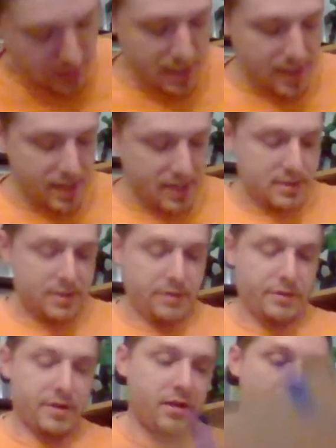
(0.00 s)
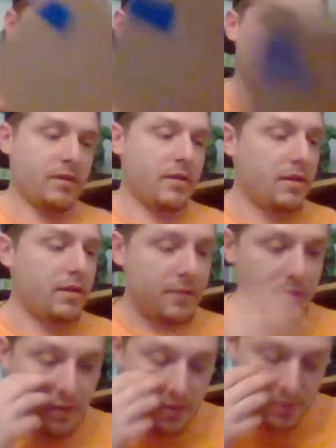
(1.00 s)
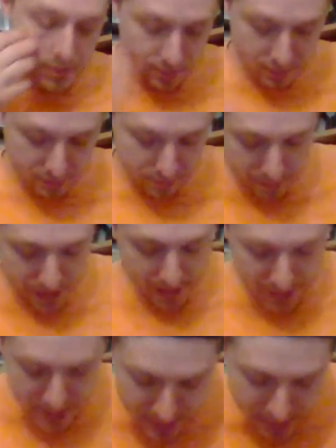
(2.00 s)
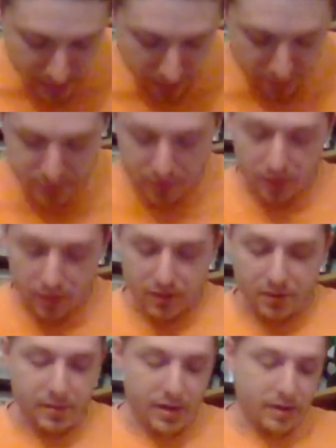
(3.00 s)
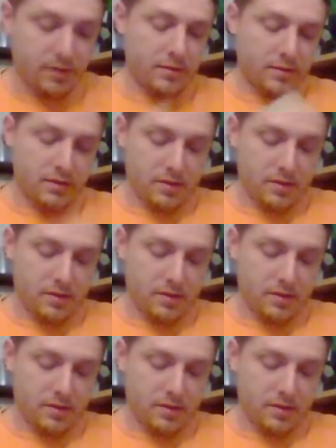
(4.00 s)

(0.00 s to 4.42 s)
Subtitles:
yes, here we go. There's the magazine I was talking about.